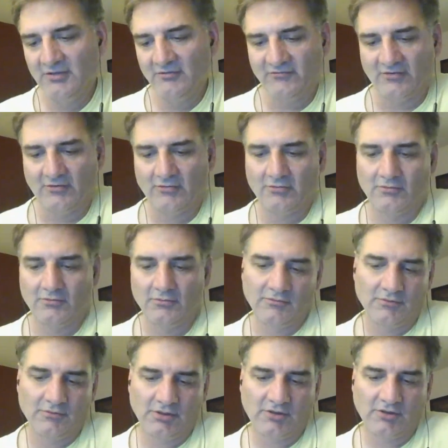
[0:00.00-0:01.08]
So
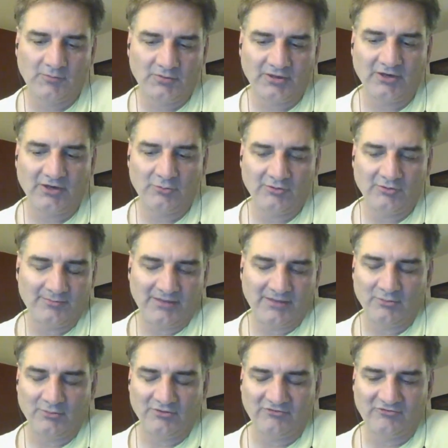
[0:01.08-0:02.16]
another player may
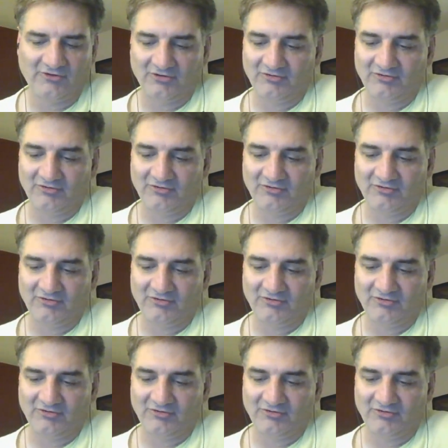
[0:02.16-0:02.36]
wish to